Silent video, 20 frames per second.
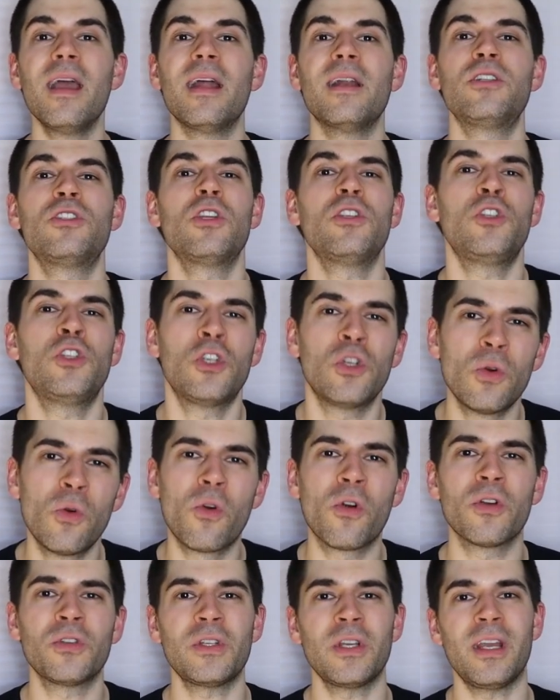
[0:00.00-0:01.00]
and it's a
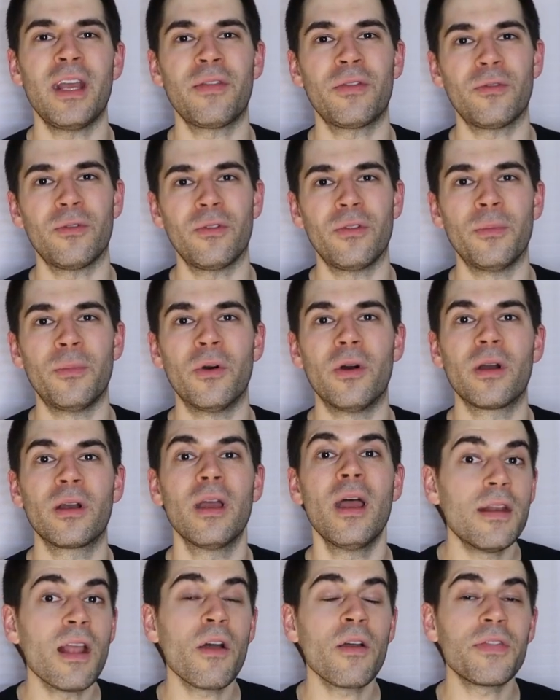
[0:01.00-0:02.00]
chore to get through the
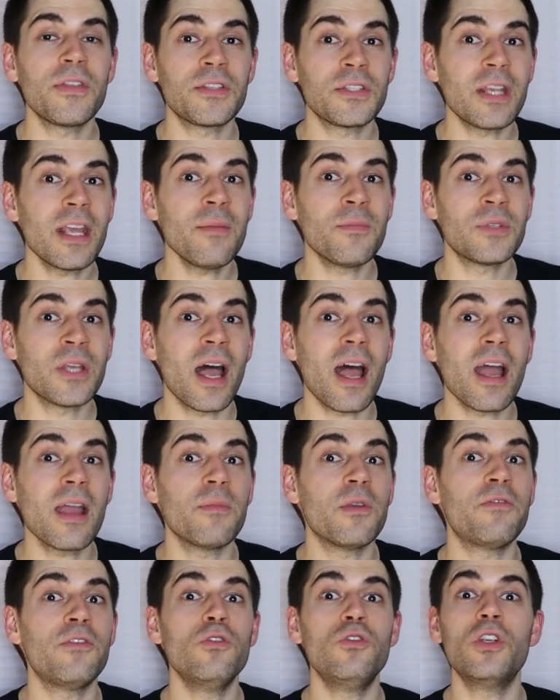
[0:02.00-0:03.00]
book. Now at the same
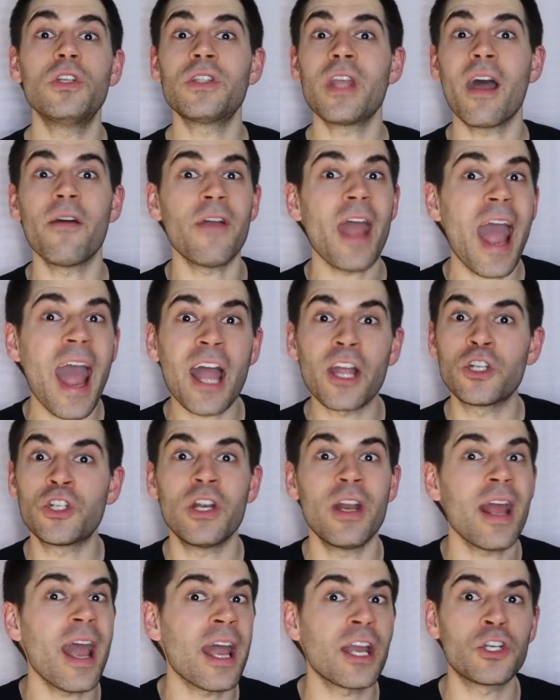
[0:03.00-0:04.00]
time, if you just have
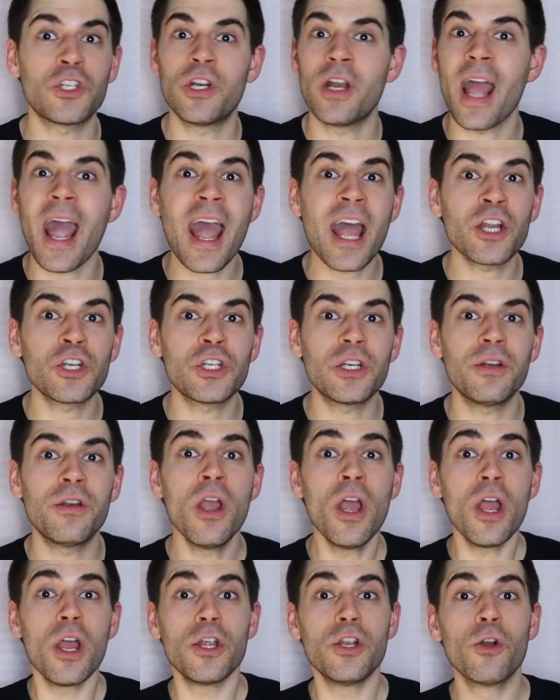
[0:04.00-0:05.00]
action, action,
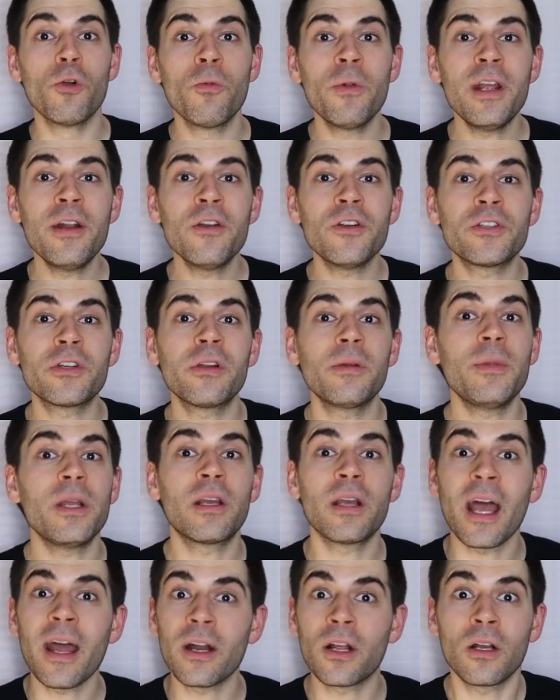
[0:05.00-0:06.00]
action, your readers are going to
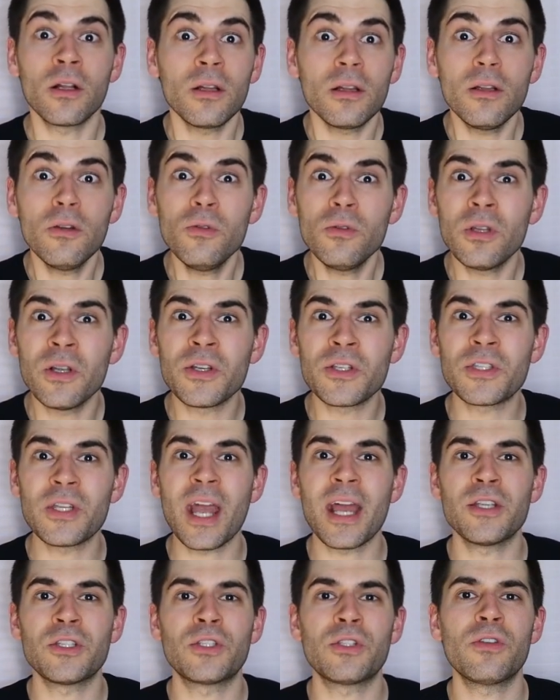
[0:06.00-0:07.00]
be kind of clueless
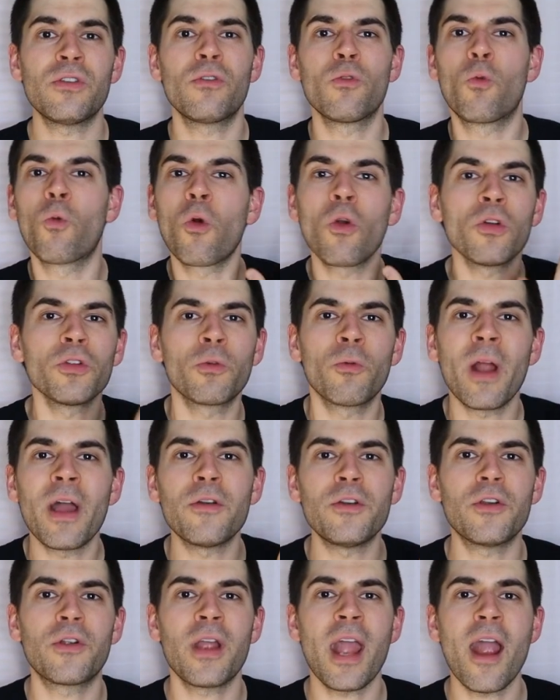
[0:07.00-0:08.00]
as to the world
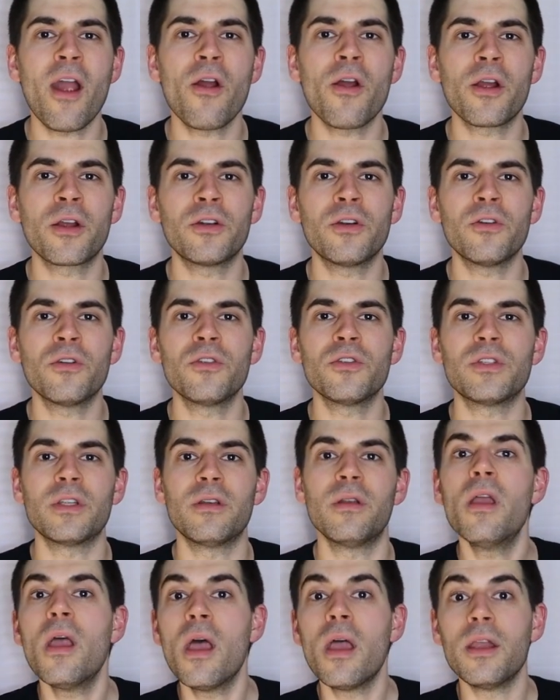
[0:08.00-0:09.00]
around your characters
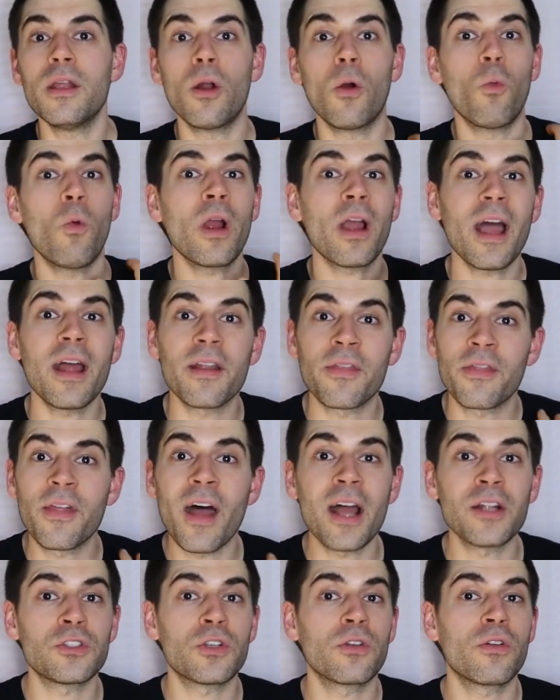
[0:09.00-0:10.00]
and, you know, what kind of
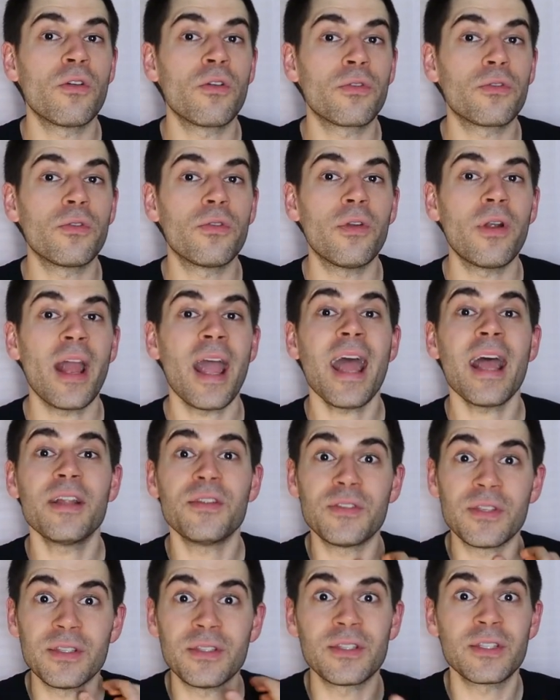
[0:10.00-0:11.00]
thoughts are going through their
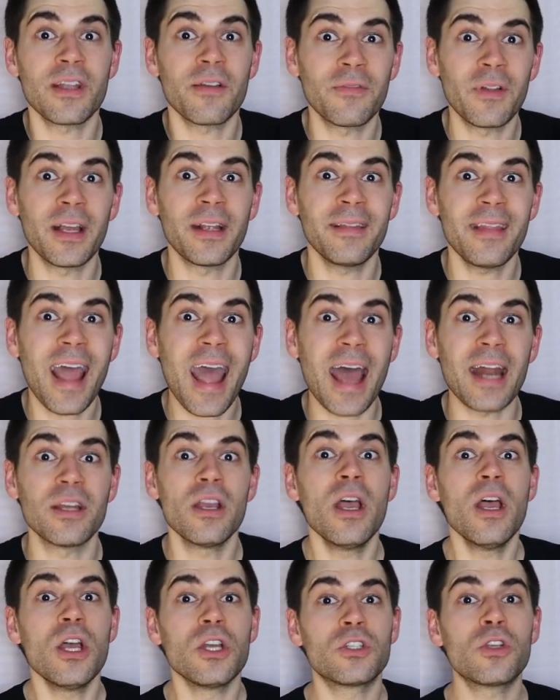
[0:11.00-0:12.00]
heads and stuff like that.
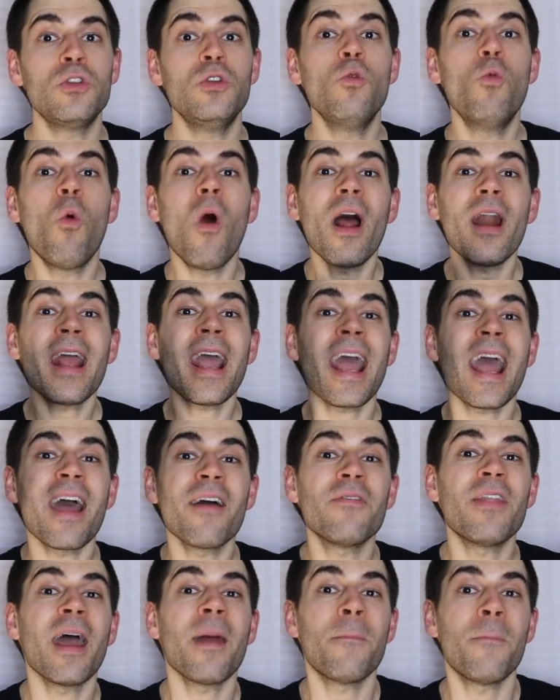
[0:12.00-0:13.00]
So you want to
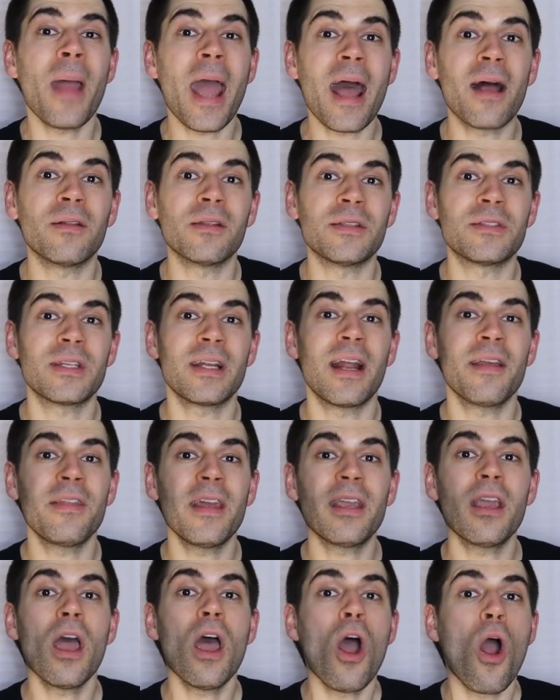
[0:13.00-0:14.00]
have that balance. And I
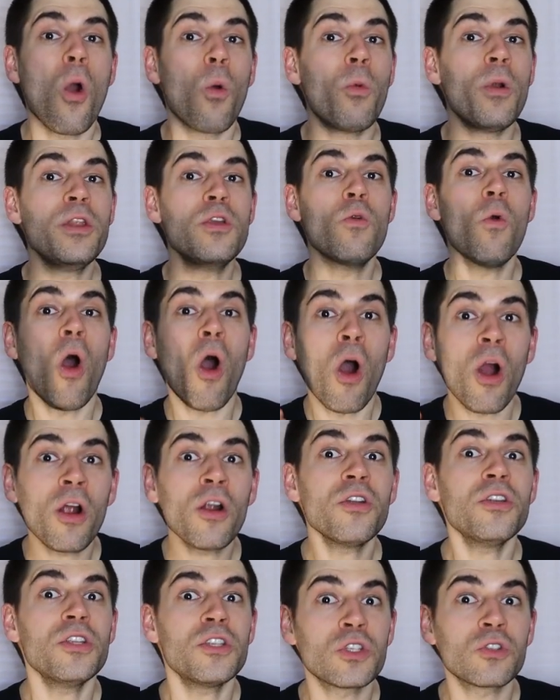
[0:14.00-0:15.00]
think when you
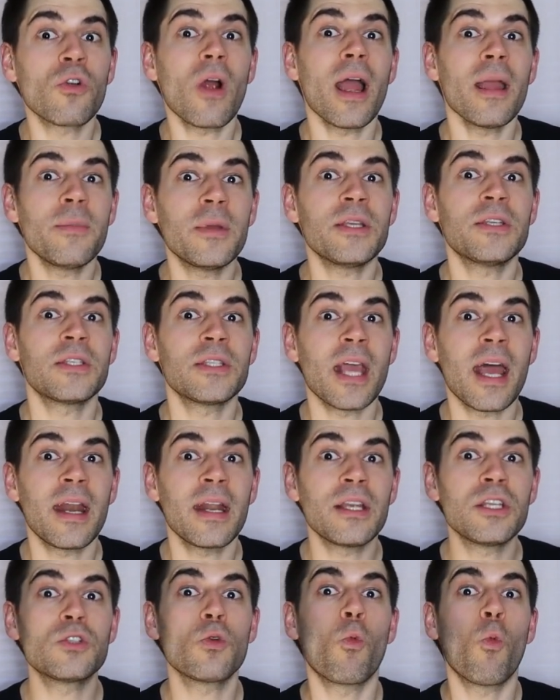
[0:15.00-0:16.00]
are describing
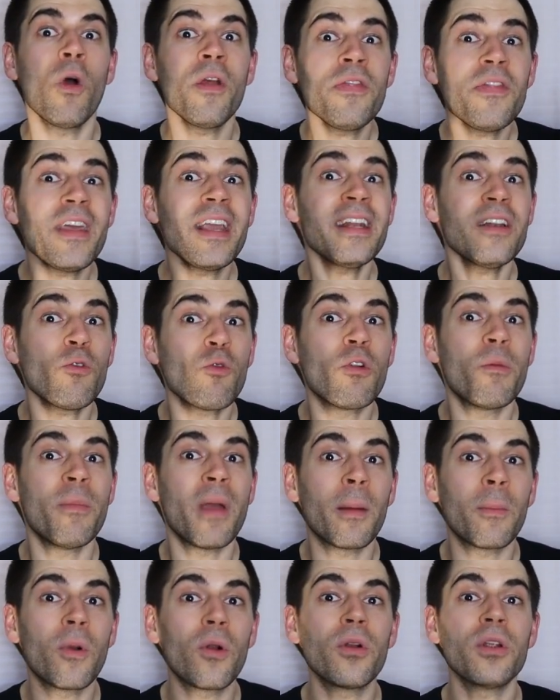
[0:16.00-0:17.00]
settings, one thing to
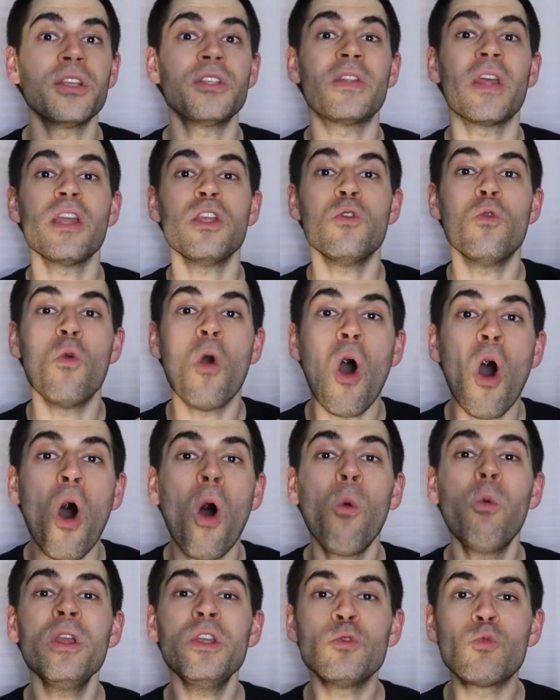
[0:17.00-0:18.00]
remember is that you
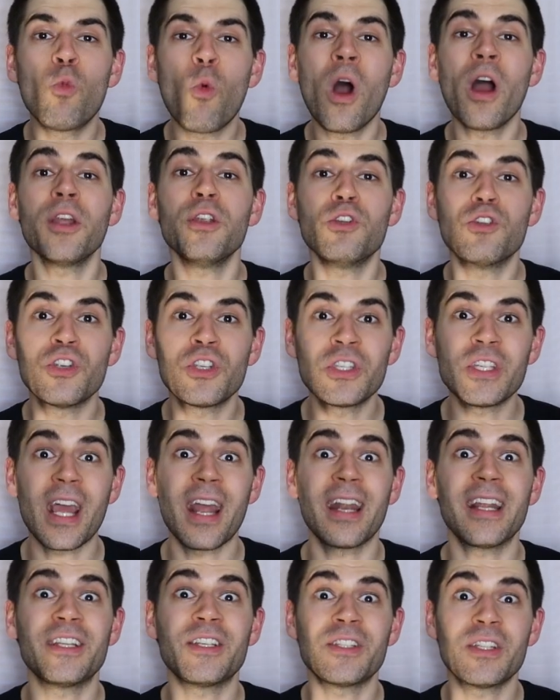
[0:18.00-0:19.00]
always want your
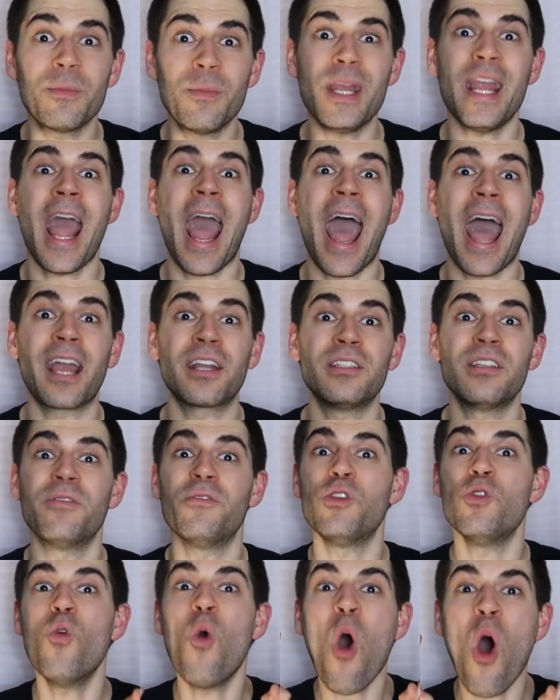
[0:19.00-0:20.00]
settings to be
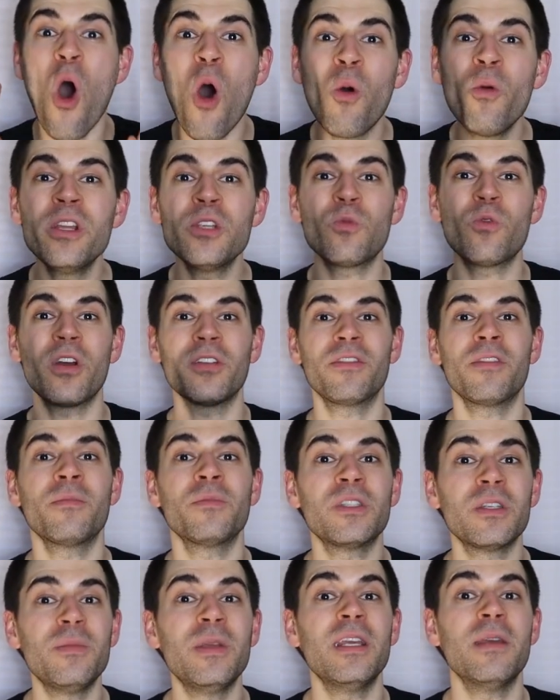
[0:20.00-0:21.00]
active. You always want
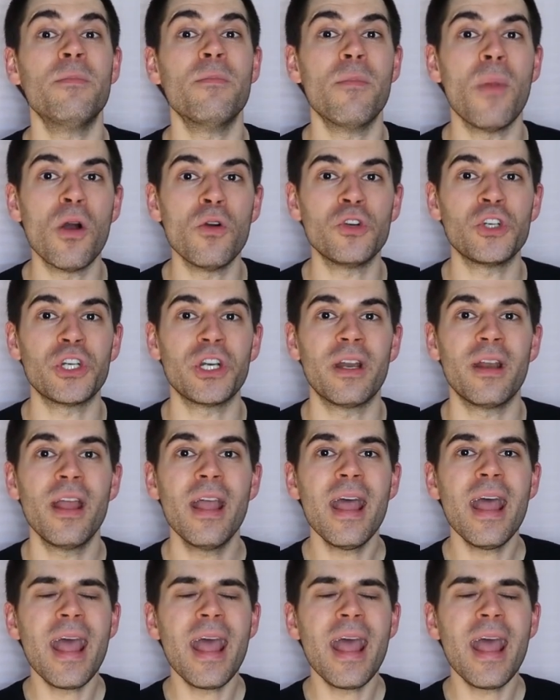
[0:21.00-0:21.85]
them to be in motion.